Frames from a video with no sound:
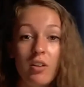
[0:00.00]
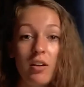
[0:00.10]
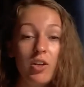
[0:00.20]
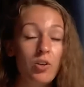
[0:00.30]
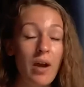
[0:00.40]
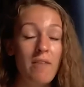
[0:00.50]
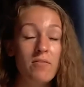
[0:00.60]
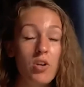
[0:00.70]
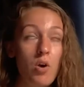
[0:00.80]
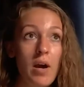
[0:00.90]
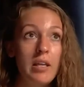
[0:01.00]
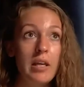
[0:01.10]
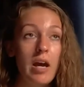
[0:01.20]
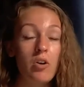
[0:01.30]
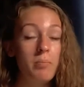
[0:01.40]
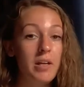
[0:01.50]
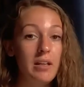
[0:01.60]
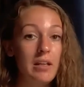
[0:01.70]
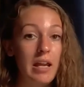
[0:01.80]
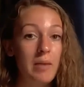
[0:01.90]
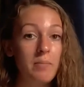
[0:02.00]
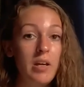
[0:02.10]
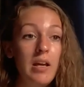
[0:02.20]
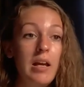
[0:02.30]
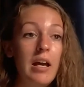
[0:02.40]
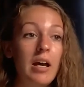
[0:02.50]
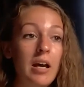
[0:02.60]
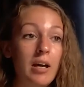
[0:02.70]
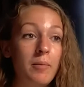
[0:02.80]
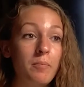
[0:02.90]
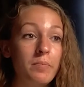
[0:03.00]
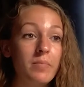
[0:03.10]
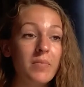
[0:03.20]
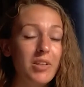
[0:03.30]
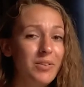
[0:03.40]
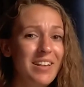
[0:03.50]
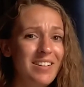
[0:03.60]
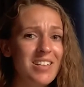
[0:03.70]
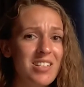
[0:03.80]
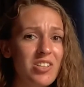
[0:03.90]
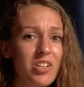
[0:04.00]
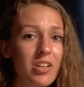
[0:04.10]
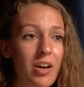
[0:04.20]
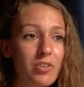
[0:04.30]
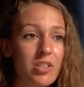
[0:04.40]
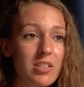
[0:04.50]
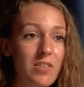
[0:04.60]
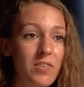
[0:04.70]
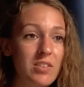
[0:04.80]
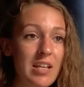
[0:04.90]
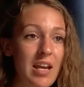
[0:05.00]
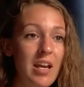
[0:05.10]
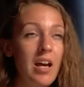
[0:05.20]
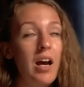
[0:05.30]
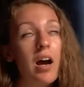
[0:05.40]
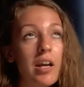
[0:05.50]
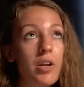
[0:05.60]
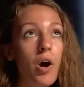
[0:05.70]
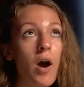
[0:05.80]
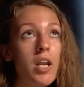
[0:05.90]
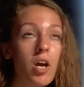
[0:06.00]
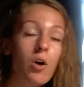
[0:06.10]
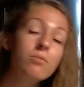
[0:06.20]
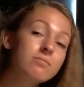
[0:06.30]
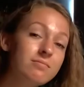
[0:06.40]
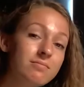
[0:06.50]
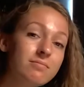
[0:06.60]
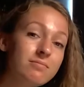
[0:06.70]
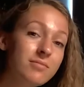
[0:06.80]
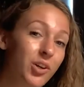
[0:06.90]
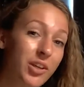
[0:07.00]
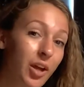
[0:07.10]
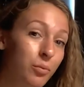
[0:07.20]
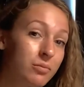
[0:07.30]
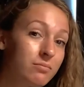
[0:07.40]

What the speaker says: You have no idea how to play the game. You need to listen to your coach, because if you say, I know, no, you don't.